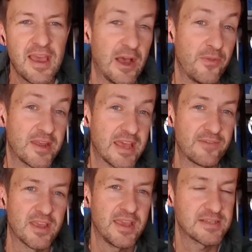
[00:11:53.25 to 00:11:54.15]
how they
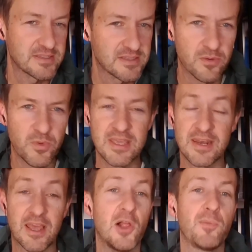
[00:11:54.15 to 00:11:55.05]
navigate, and we
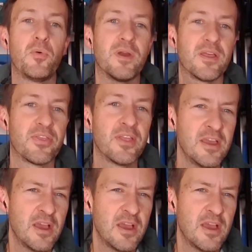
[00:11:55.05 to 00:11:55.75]
can help with